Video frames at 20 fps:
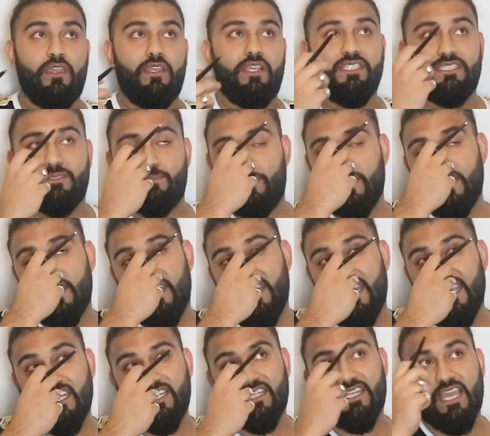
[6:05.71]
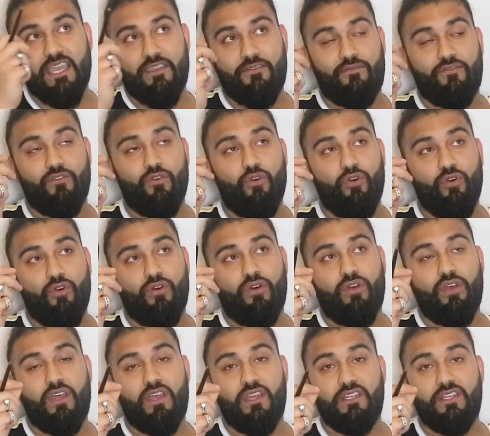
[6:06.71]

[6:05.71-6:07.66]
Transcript: It's been linked that if your